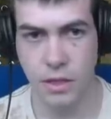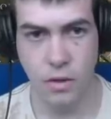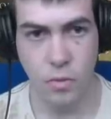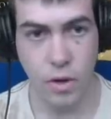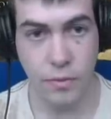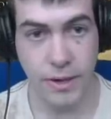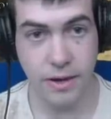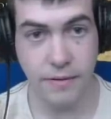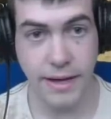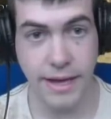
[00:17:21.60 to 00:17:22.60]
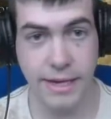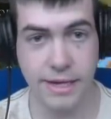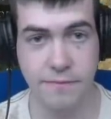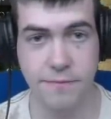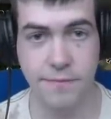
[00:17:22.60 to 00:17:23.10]
What have we got over here?
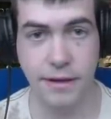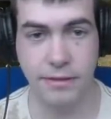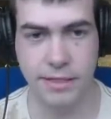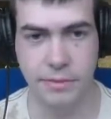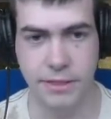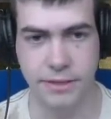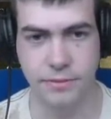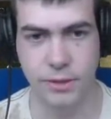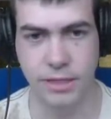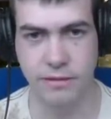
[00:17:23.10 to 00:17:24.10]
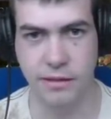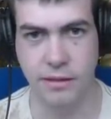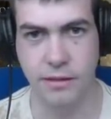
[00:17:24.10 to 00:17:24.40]
Some Falksmen. Wonderful.